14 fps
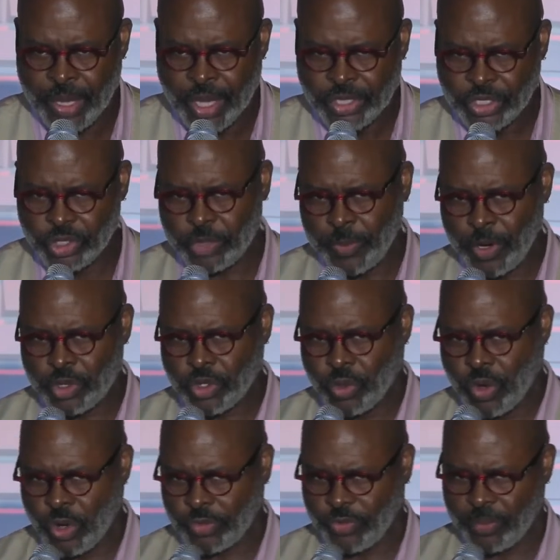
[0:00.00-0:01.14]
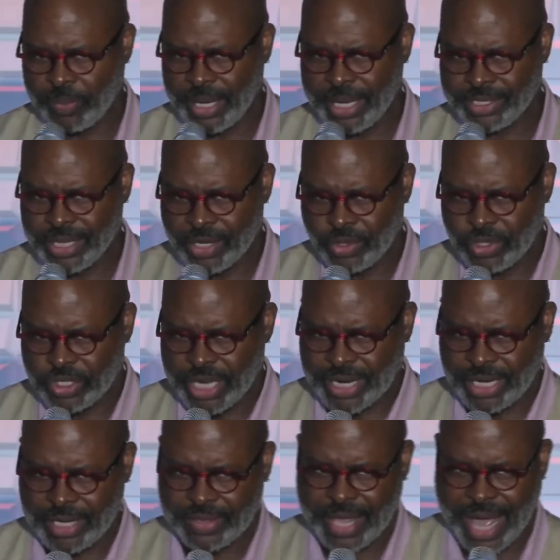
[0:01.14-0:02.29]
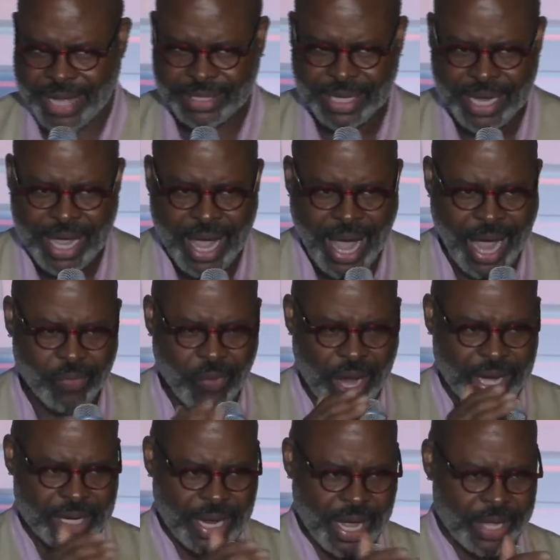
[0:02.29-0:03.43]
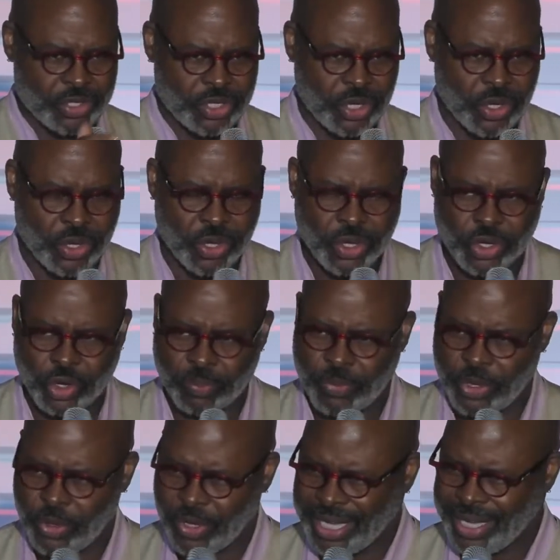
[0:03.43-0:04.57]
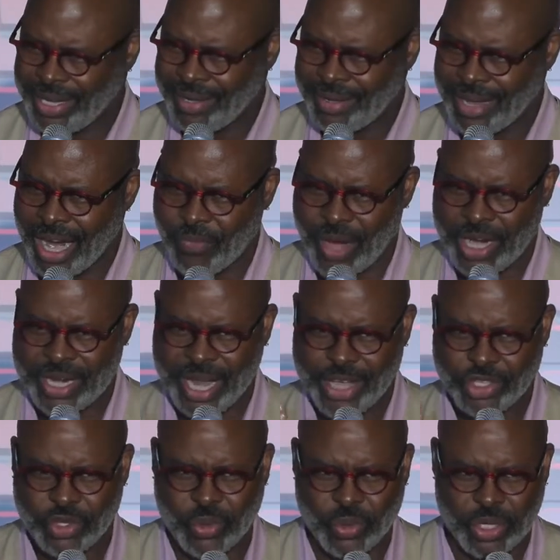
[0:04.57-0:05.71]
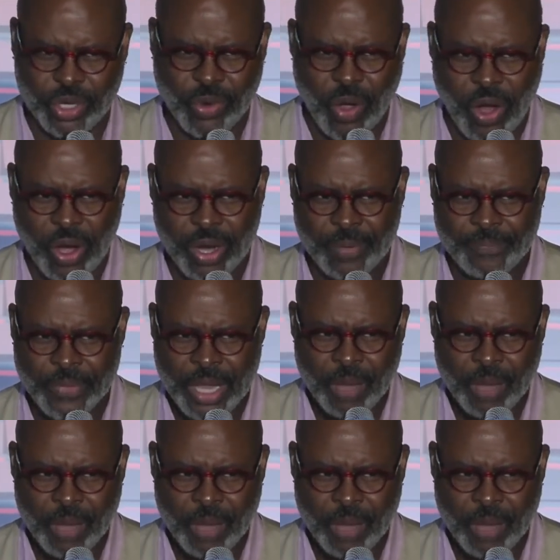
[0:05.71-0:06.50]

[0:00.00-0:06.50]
So spiritual growth for me is understanding that I recognize your beauty, I recognize who you are,